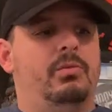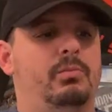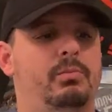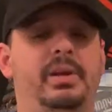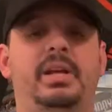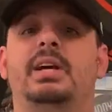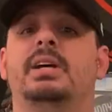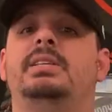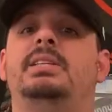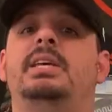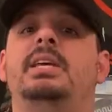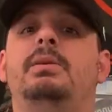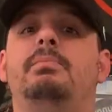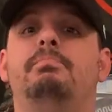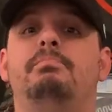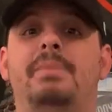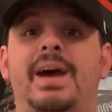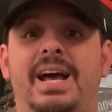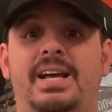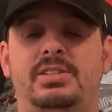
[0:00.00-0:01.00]
because he
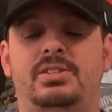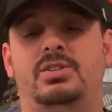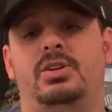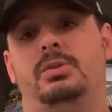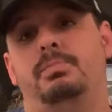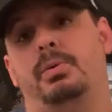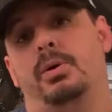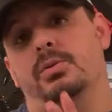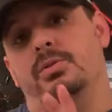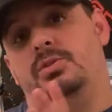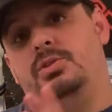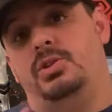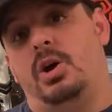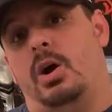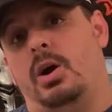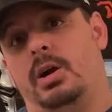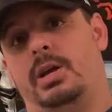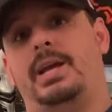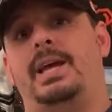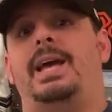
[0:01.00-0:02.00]
mastered both
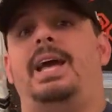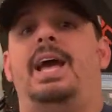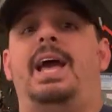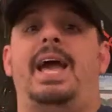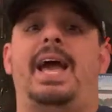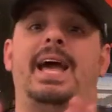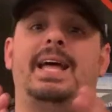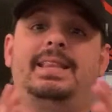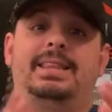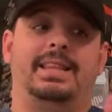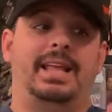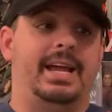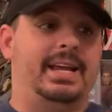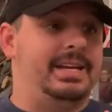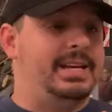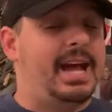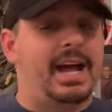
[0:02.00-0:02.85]
dark and light.